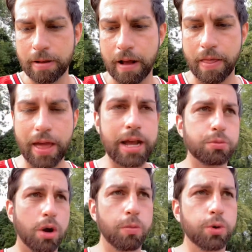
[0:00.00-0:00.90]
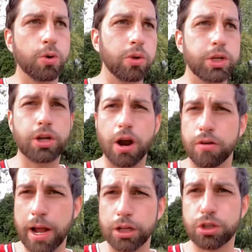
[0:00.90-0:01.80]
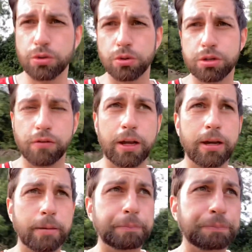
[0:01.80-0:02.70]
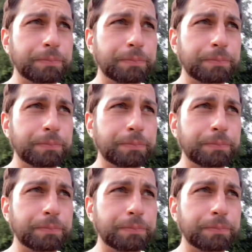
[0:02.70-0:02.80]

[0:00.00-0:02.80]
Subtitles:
And that is what I would call a direct source of income.